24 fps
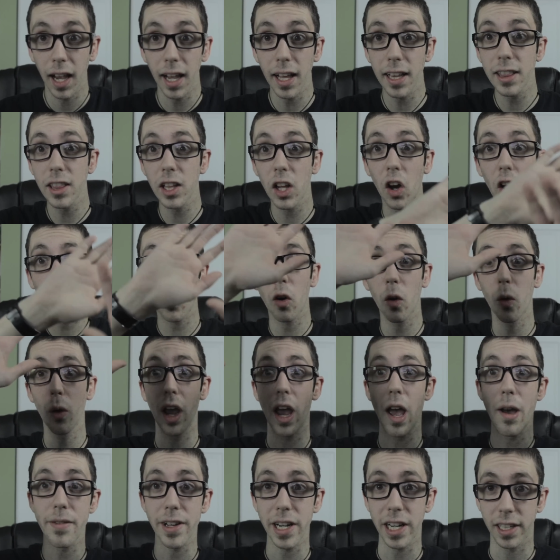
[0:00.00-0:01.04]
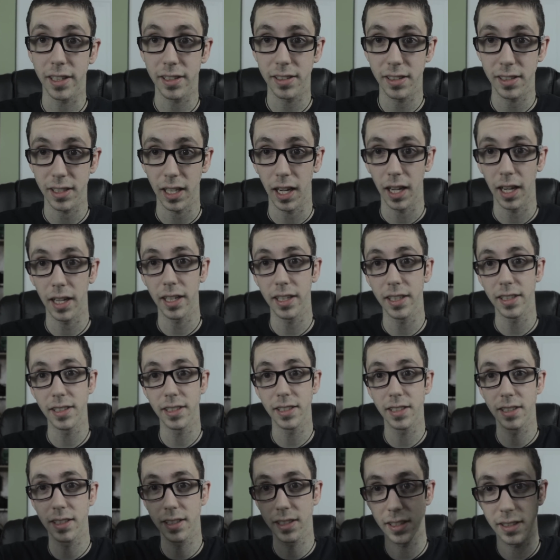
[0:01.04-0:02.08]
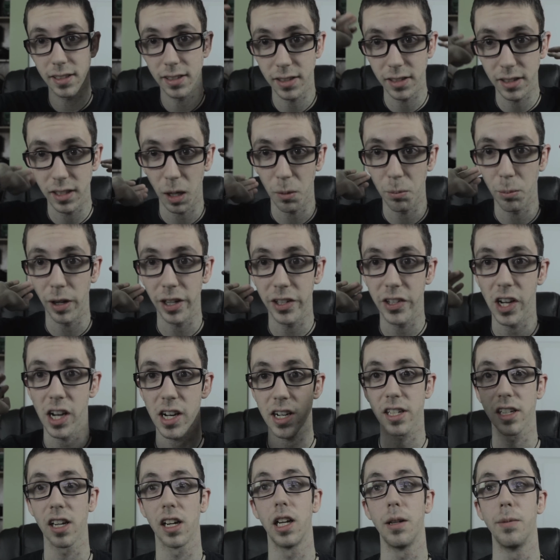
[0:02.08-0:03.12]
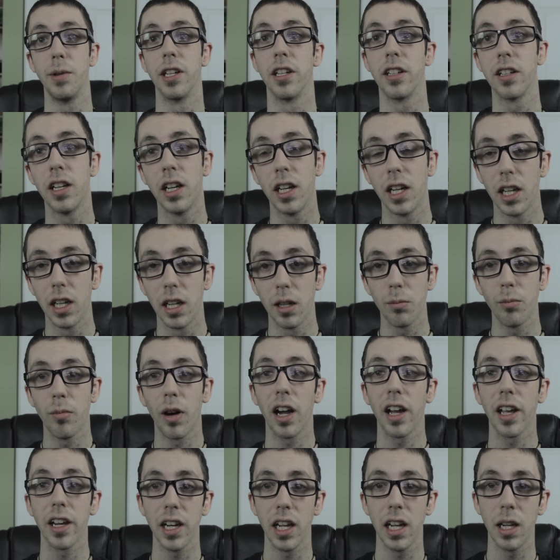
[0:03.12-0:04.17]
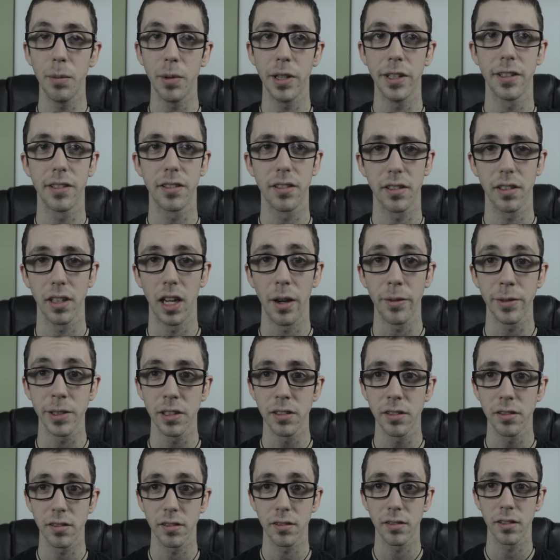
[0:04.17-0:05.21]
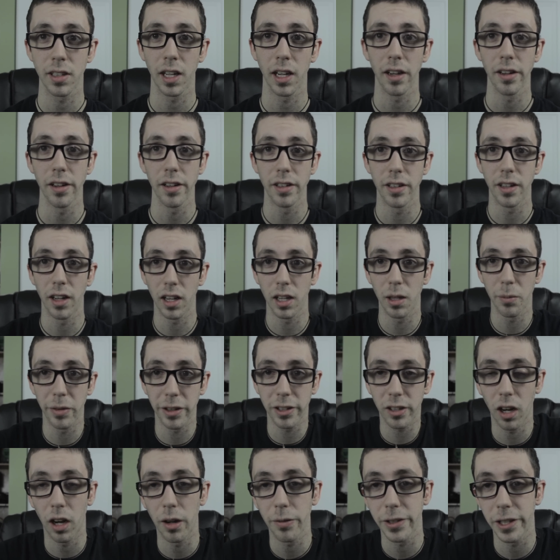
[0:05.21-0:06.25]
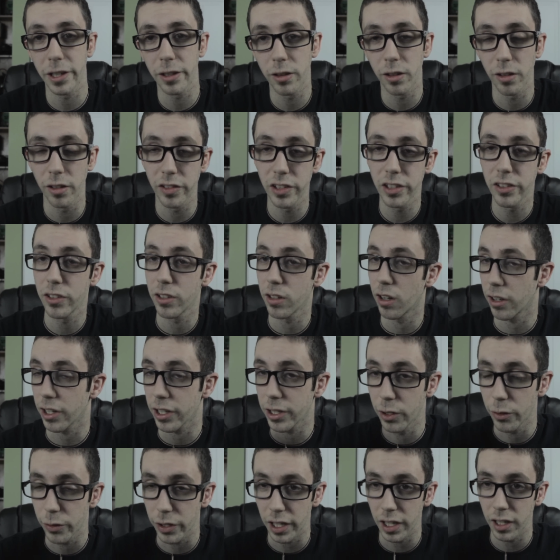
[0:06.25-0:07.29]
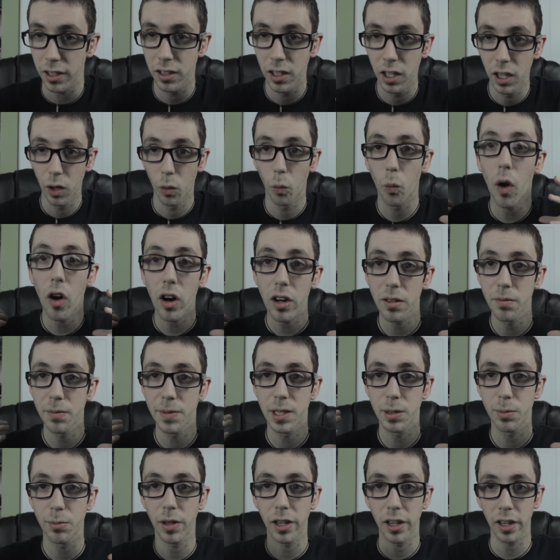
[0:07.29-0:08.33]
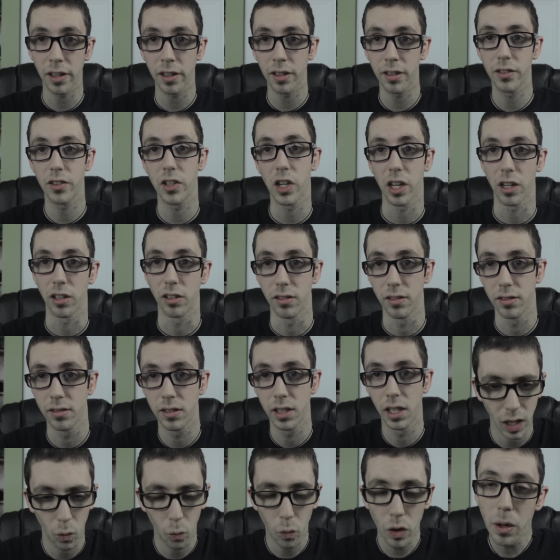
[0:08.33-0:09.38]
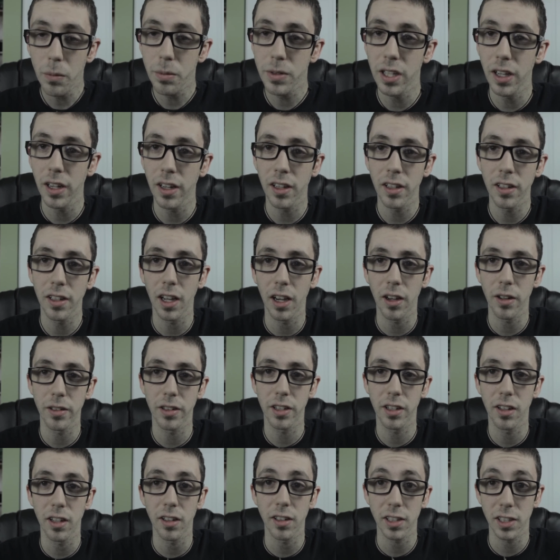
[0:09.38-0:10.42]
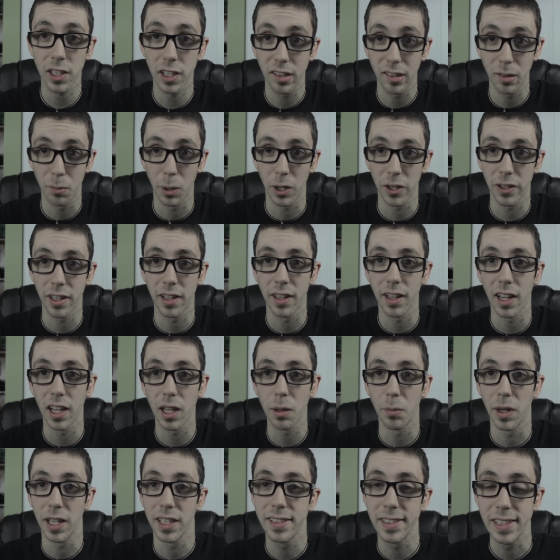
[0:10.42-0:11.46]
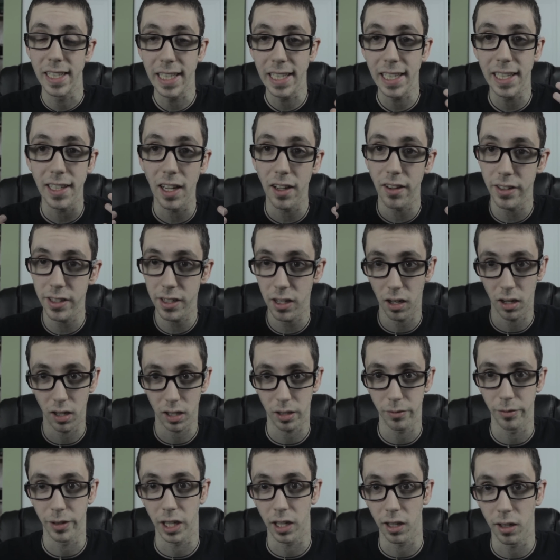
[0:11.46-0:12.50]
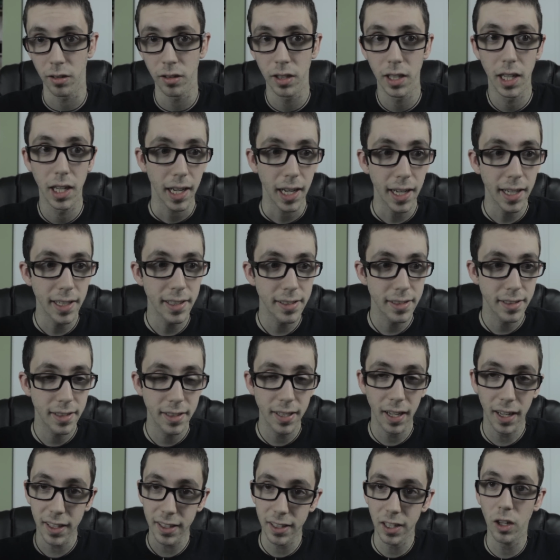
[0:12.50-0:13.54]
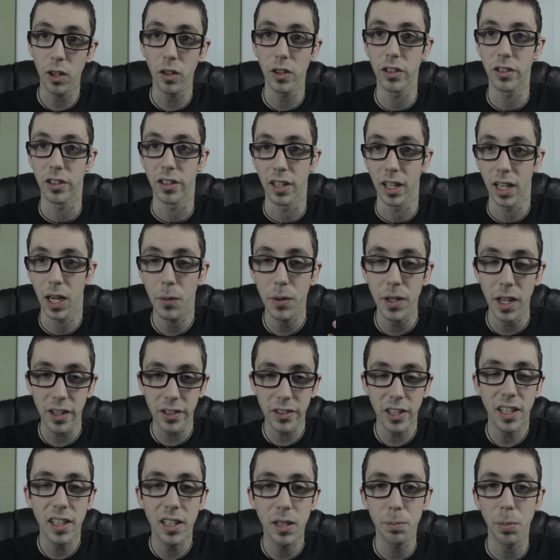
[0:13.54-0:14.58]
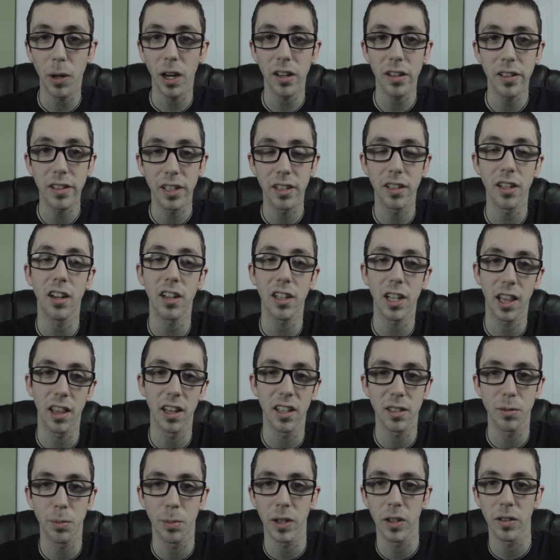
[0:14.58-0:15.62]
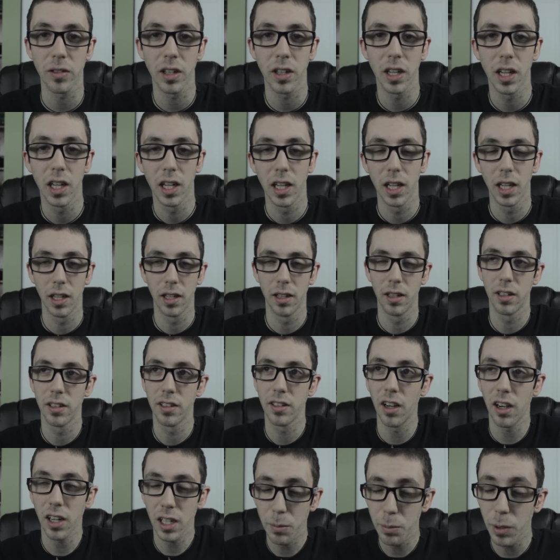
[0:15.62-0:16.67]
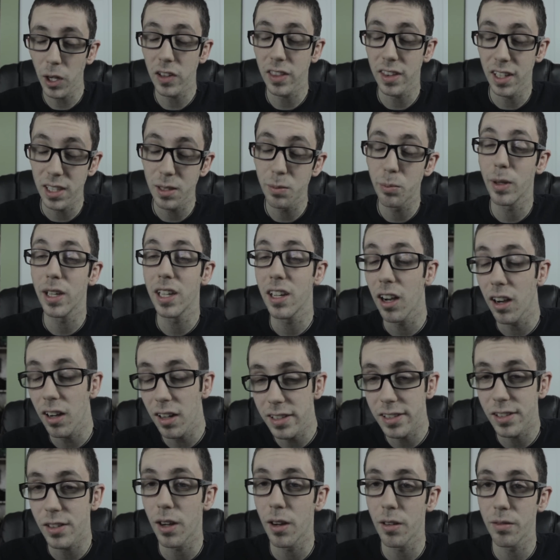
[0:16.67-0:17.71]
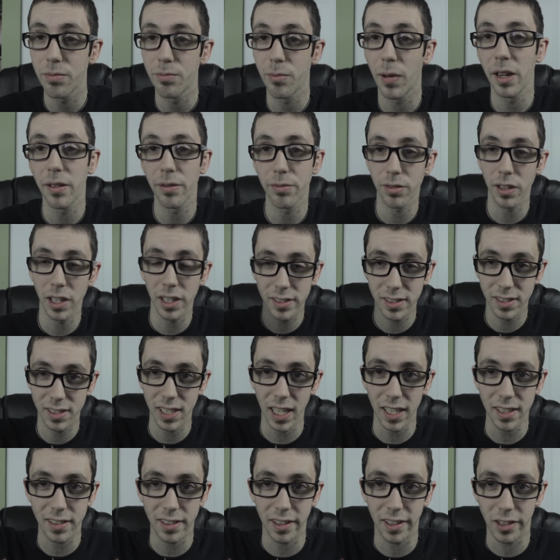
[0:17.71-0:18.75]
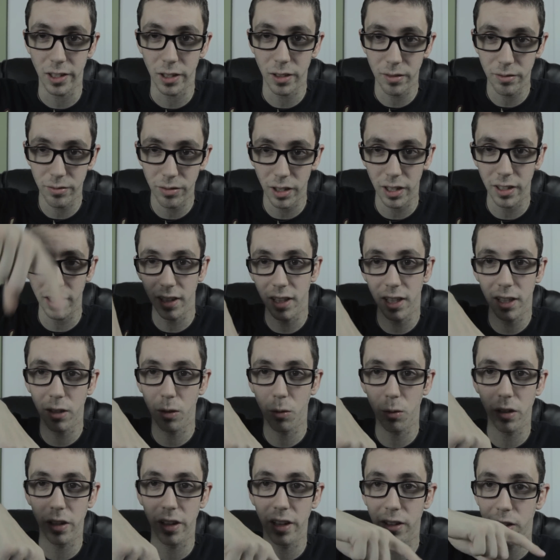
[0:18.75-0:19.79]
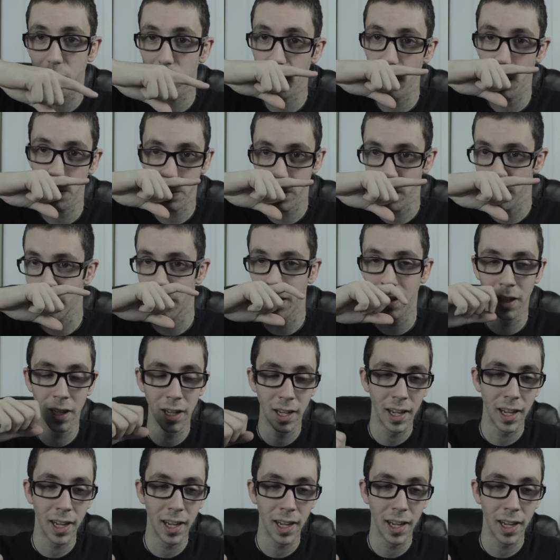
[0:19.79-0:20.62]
Hello, Evanites, as dubbed by Jack Diamond. My name is Evan, and I am the coffee enthusiast, you already know that. Welcome to my channel. What I'm sitting down to talk to you about today in my City Down and Talkie video is technology, and I was actually inspired to talk to this about talk about this because of my friend Cessy. You can find a link to her in the description.